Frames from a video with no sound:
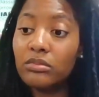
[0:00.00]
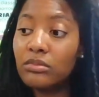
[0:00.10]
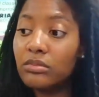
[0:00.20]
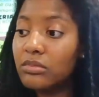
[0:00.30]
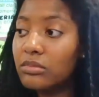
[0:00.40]

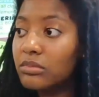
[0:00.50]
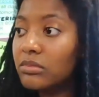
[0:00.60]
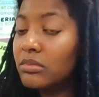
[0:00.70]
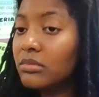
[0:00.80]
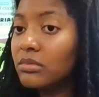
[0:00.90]

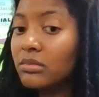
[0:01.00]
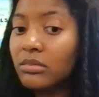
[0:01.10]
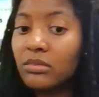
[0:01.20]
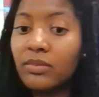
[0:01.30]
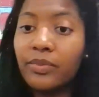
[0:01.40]

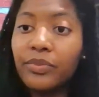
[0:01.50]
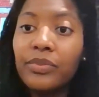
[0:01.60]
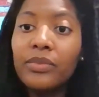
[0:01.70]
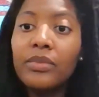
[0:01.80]
No one is speaking in this clip.